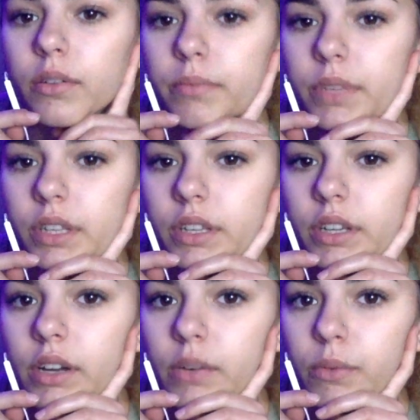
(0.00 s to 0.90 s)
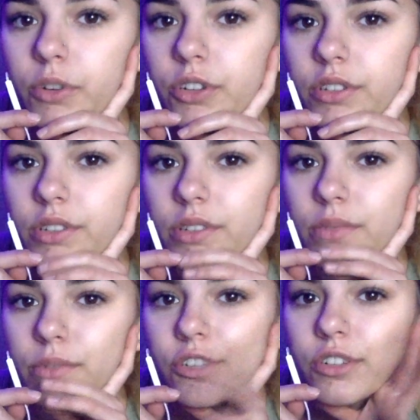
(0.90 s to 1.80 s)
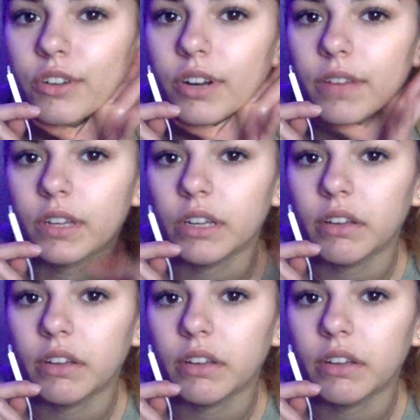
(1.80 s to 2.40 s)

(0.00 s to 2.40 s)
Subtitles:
Yeah. We're just not even